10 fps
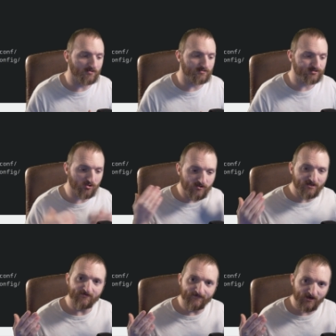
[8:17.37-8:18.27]
do the
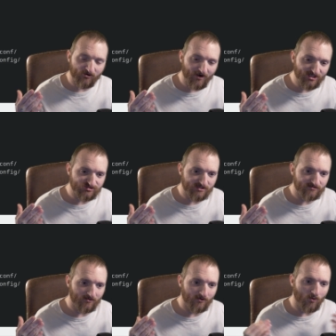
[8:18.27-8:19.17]

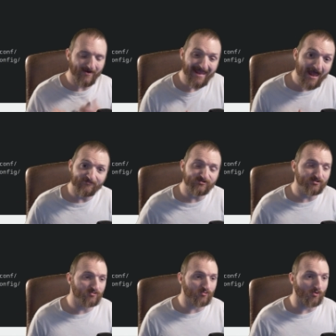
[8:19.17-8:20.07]
configuration, we have
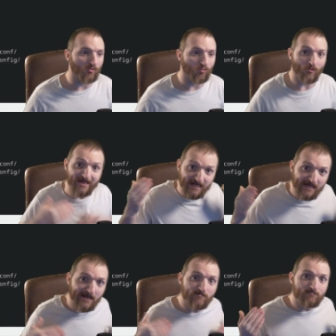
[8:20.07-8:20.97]
to
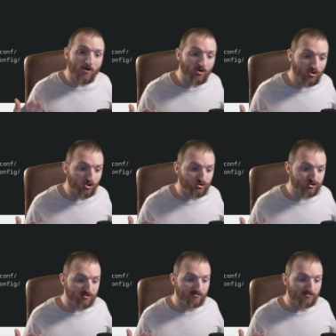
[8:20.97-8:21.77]
re-emerge